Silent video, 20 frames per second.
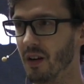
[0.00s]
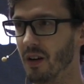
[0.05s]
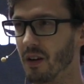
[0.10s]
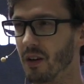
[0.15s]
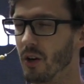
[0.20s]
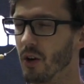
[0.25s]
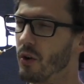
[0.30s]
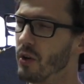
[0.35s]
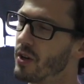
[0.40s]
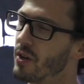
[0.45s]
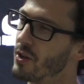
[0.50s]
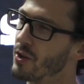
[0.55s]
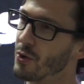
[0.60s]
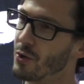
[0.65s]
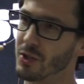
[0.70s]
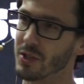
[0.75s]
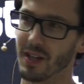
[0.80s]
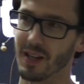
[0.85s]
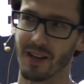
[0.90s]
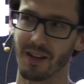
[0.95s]
No, there are no
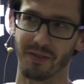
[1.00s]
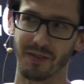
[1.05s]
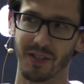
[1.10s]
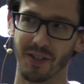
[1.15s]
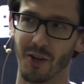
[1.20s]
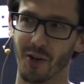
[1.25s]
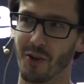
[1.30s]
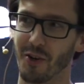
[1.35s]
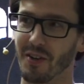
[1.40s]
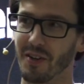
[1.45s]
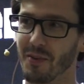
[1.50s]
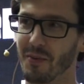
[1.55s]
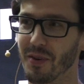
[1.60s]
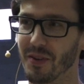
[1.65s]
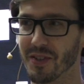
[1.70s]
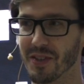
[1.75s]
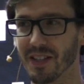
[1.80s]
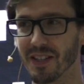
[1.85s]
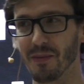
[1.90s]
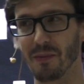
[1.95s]
slaves, no.
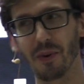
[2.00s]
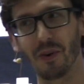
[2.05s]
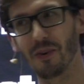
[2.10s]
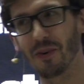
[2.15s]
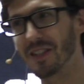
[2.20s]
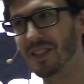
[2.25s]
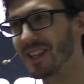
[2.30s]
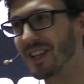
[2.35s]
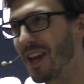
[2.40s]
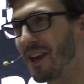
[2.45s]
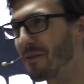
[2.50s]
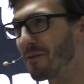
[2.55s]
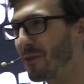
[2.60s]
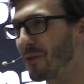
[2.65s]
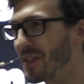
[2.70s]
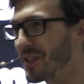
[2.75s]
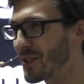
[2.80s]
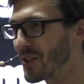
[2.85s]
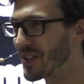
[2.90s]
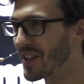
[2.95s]
We're a
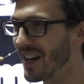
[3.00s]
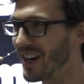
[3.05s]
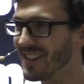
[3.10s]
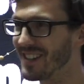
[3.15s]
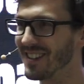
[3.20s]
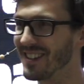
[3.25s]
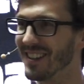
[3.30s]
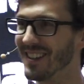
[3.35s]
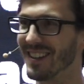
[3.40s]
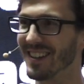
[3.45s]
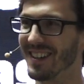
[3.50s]
slave-free society.